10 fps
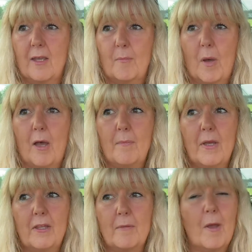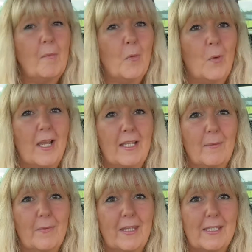But I'm at the moment weighing up
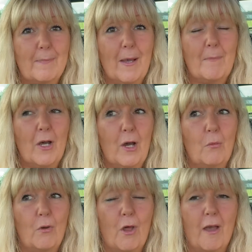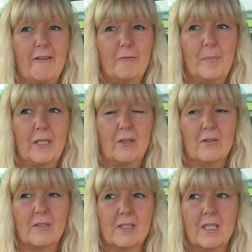things about my whole life,
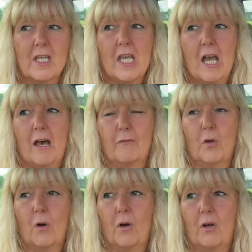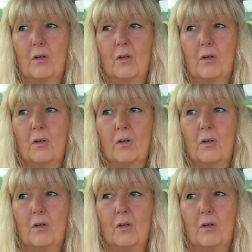because I've got